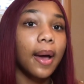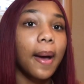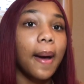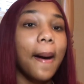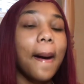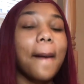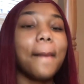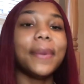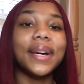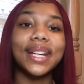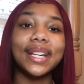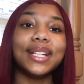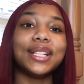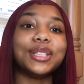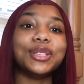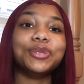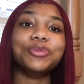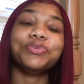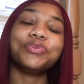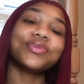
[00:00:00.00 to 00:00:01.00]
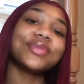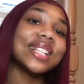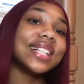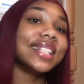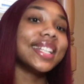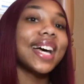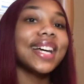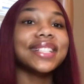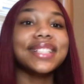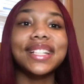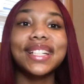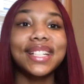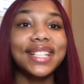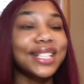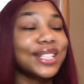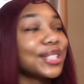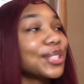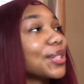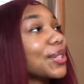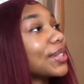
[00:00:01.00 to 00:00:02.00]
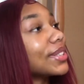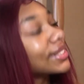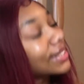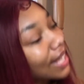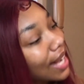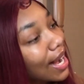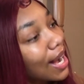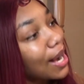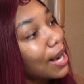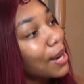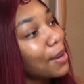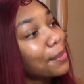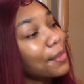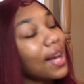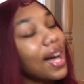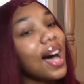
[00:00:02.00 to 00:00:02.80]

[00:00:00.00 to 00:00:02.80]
But anywho, that's the end of this story time.